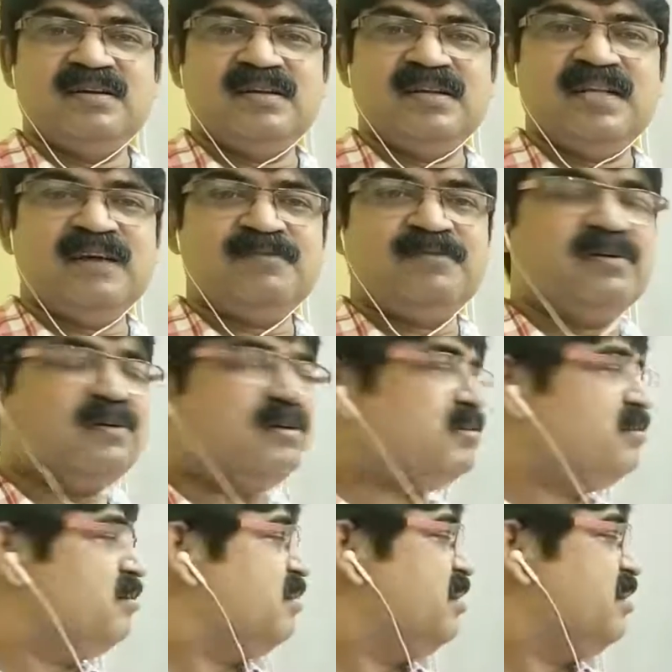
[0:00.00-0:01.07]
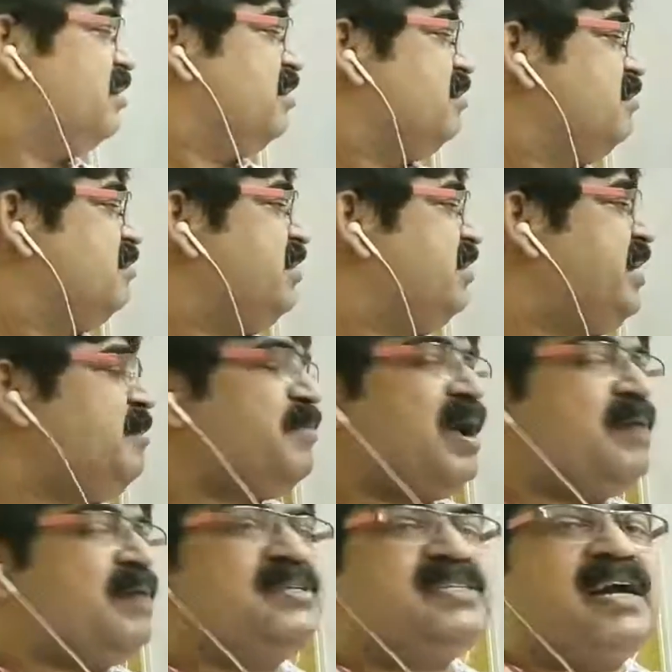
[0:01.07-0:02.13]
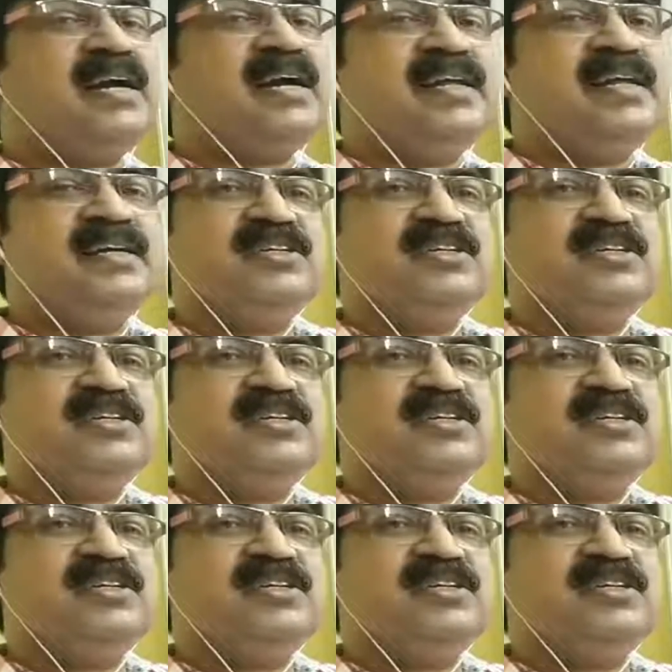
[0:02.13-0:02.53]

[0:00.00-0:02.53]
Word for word: therefore if i am starting